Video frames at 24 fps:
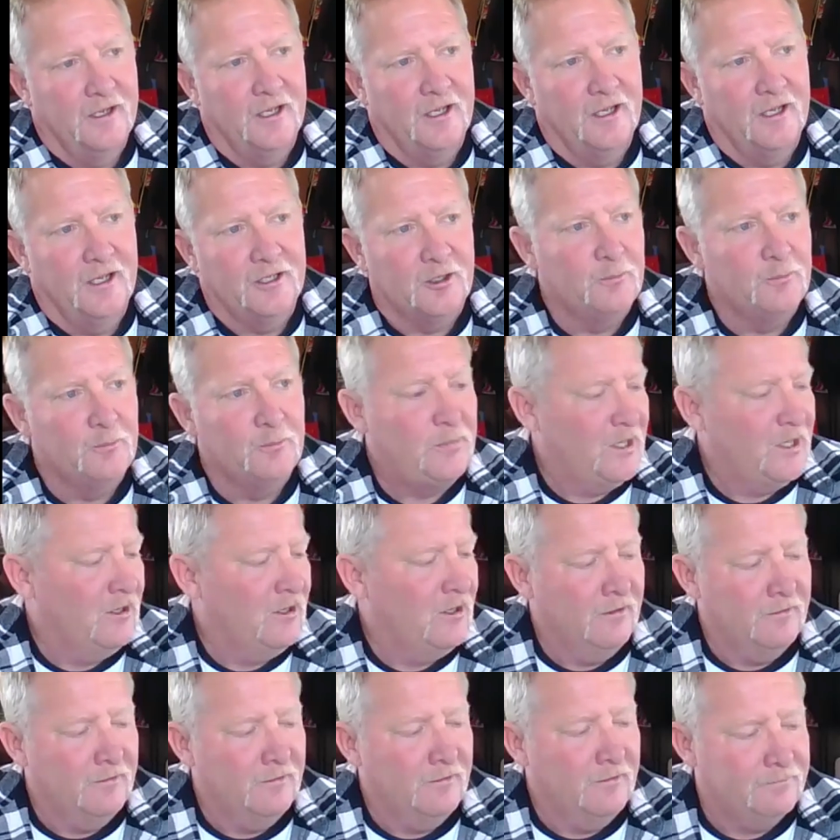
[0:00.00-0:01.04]

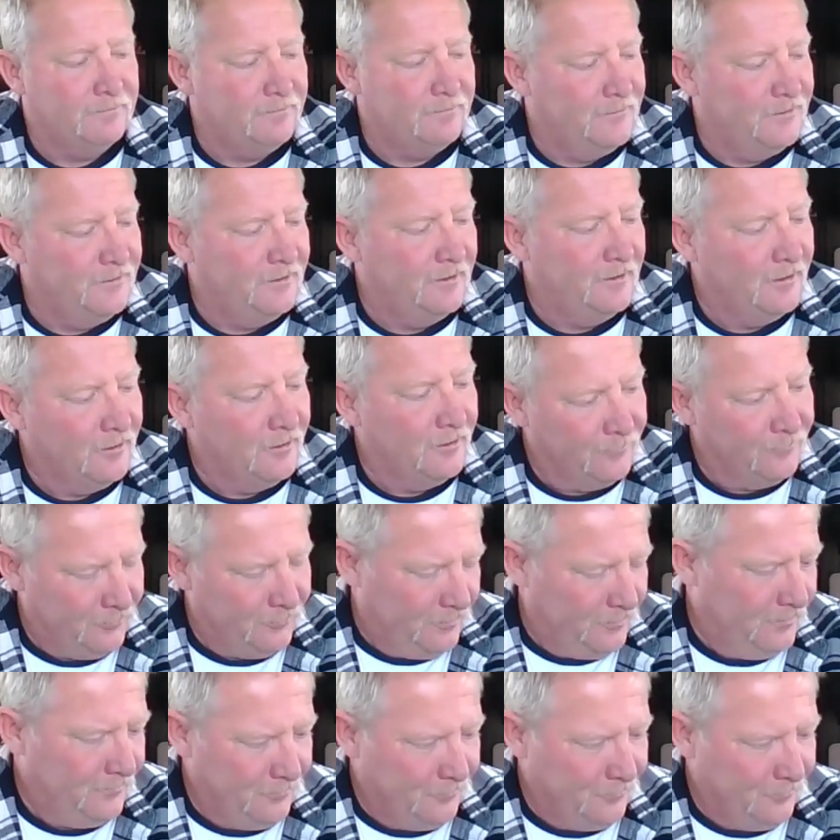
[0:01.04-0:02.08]
if
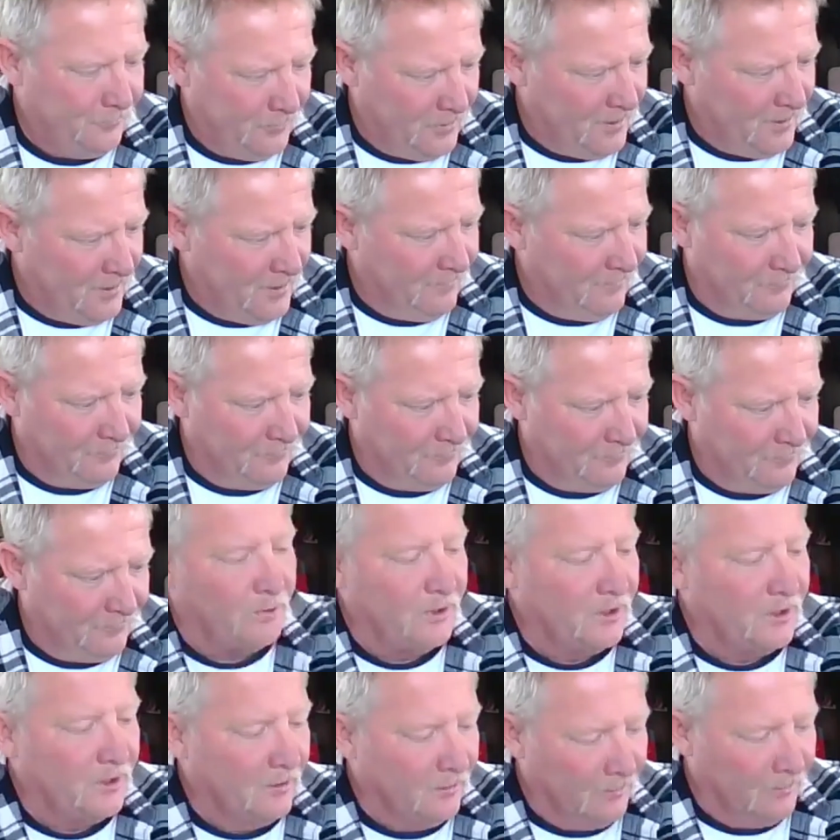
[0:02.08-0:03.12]
you have
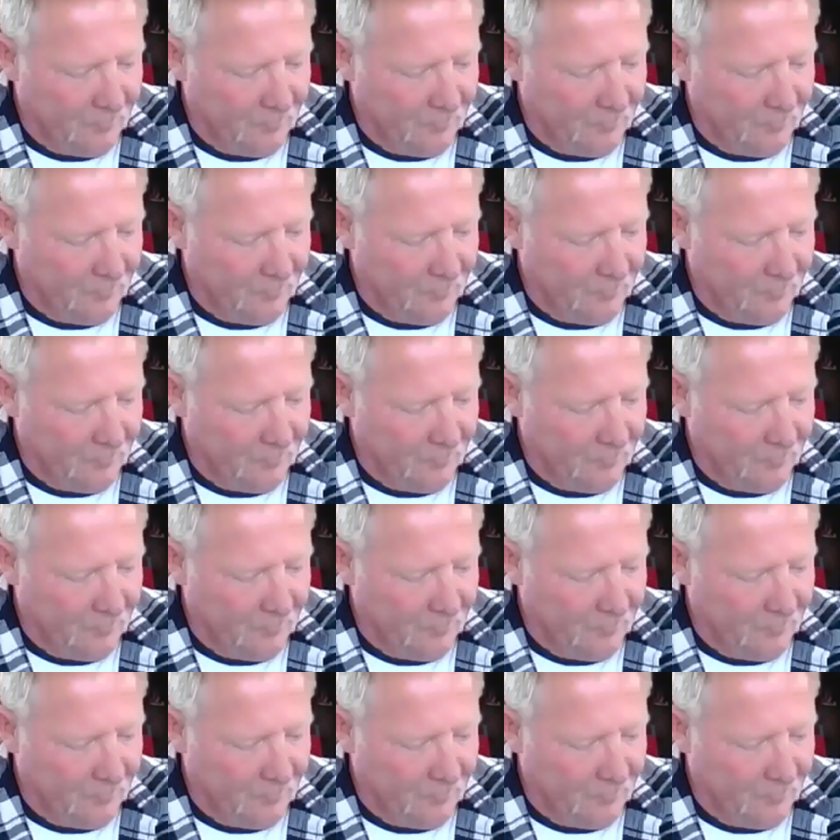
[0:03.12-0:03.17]
this